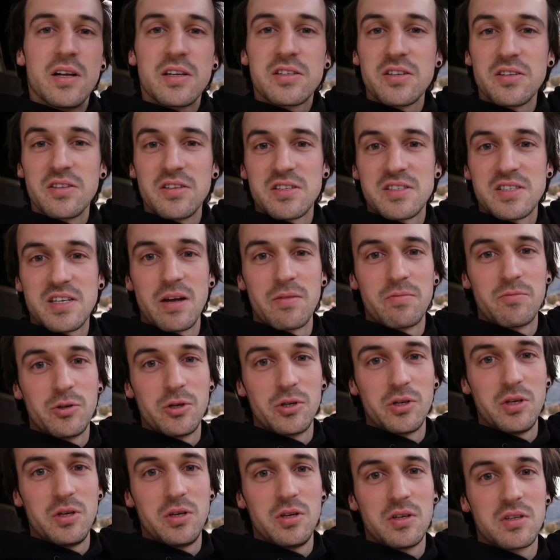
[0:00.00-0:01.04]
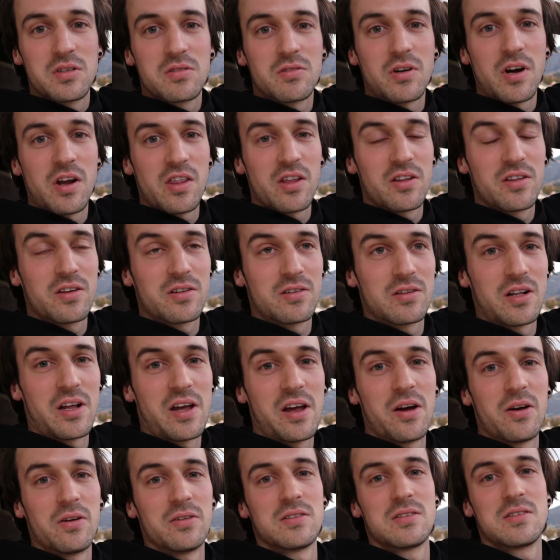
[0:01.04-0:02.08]
It's not the sun really, it's rather the
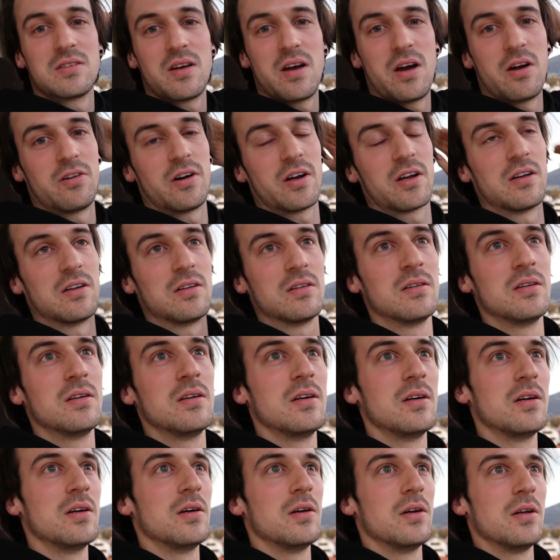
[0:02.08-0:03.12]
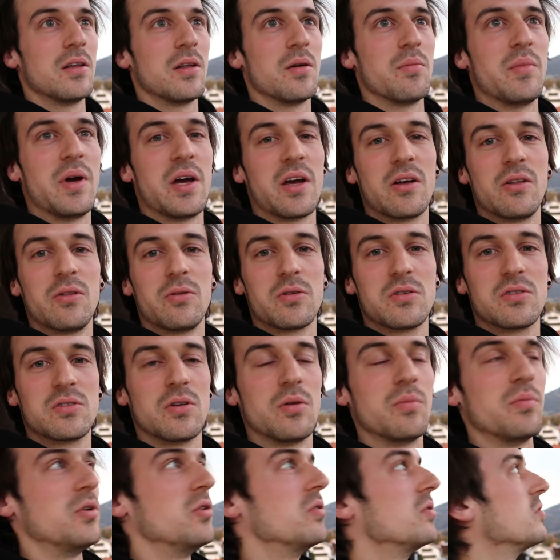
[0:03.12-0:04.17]
clouds, I reckon, that make it look so
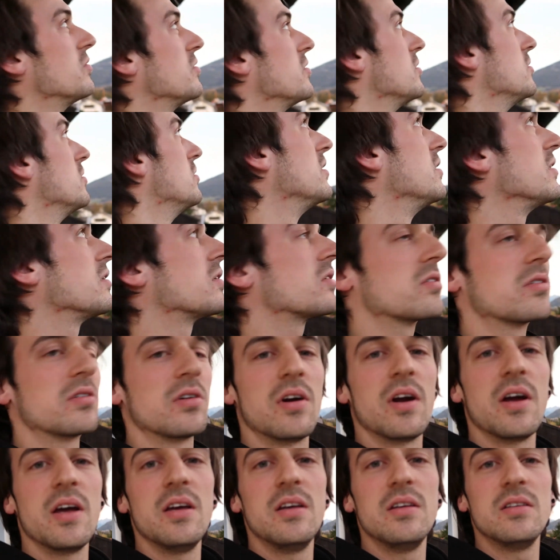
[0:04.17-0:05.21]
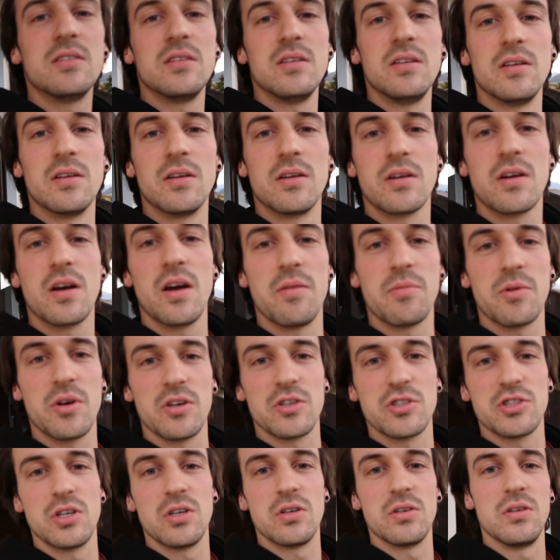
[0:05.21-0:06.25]
beautiful. It's crazy. Okay, I'm gonna
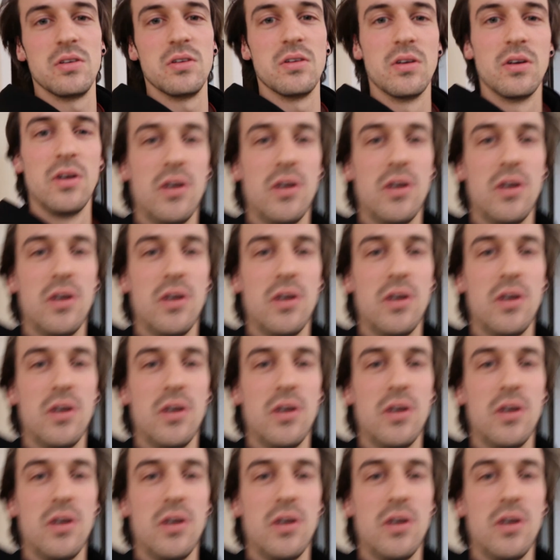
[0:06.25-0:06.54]
show you.